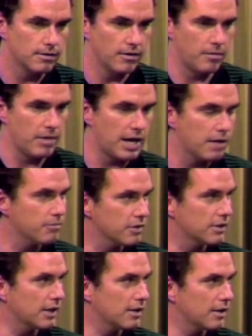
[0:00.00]
The man
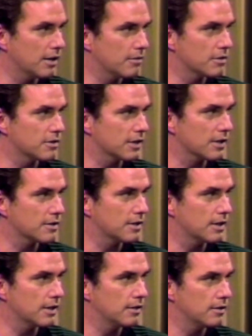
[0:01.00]
pretended he was
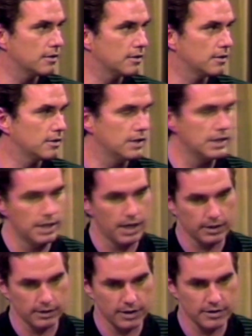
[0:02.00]
16. He
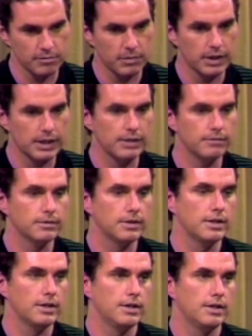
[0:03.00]
got less money.
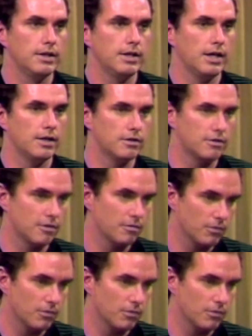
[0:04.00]
He had to turn